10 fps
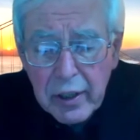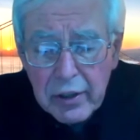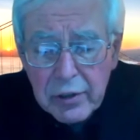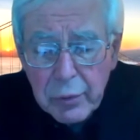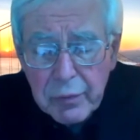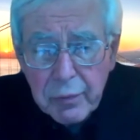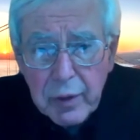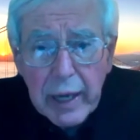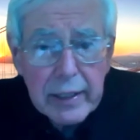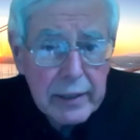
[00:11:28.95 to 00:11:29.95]
So we've
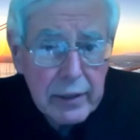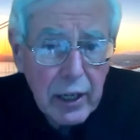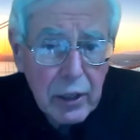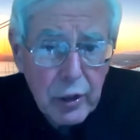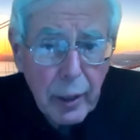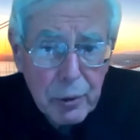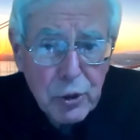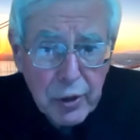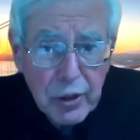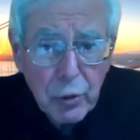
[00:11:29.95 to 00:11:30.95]
gotten a good
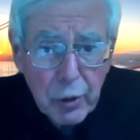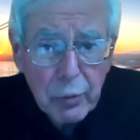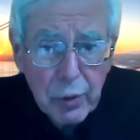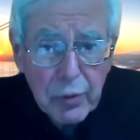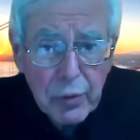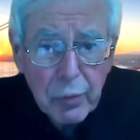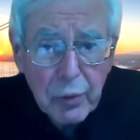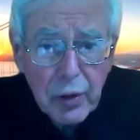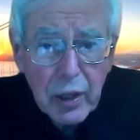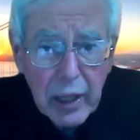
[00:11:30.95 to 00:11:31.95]
opportunity to work with
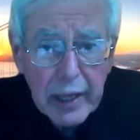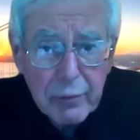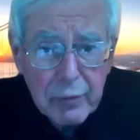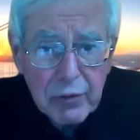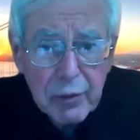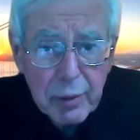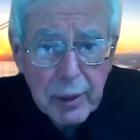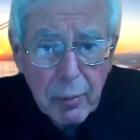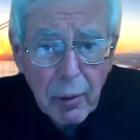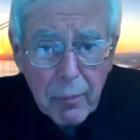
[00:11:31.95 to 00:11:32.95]
a lot of different
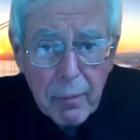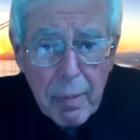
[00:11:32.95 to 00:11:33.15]
people.